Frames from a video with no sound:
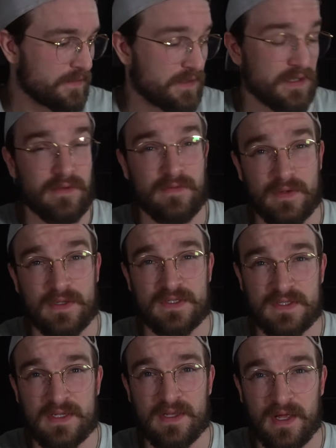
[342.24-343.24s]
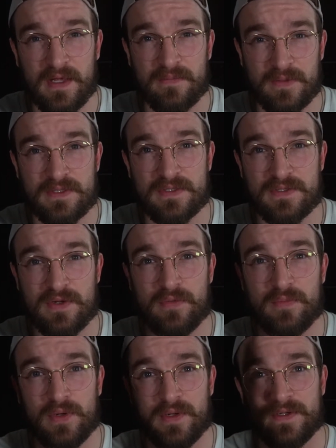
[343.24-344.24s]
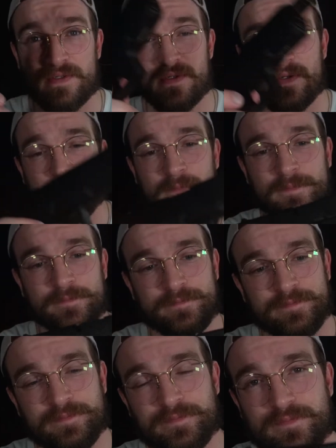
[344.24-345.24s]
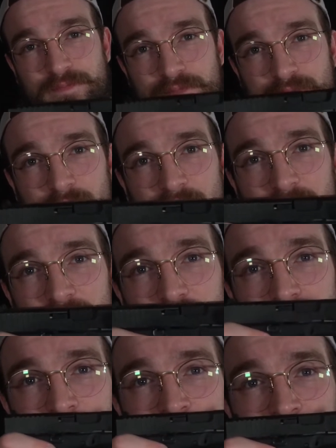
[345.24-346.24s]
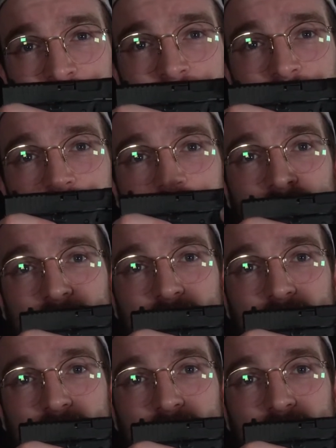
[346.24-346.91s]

And if you can see that, it means there's no bullets. And then I